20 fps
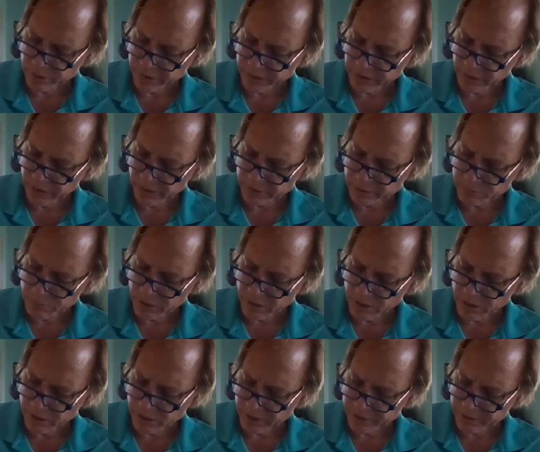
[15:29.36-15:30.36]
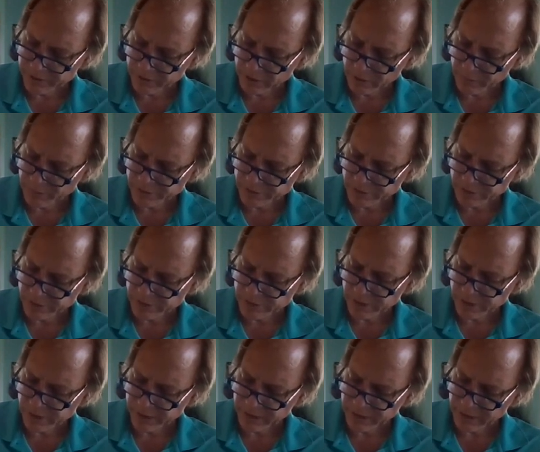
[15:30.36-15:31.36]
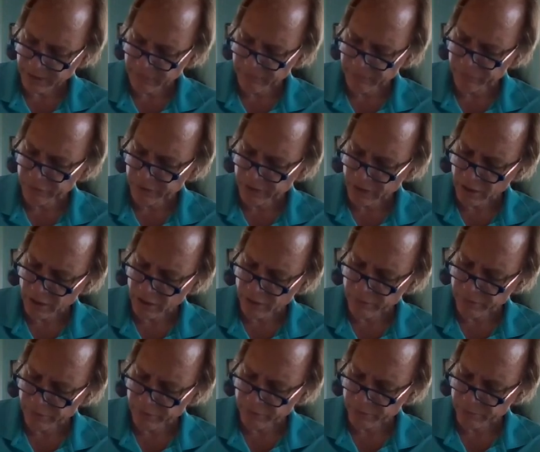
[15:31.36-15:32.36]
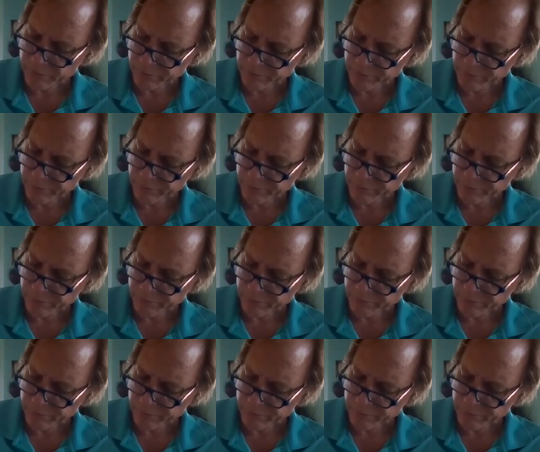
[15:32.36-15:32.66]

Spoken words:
an English bond almost looks like every other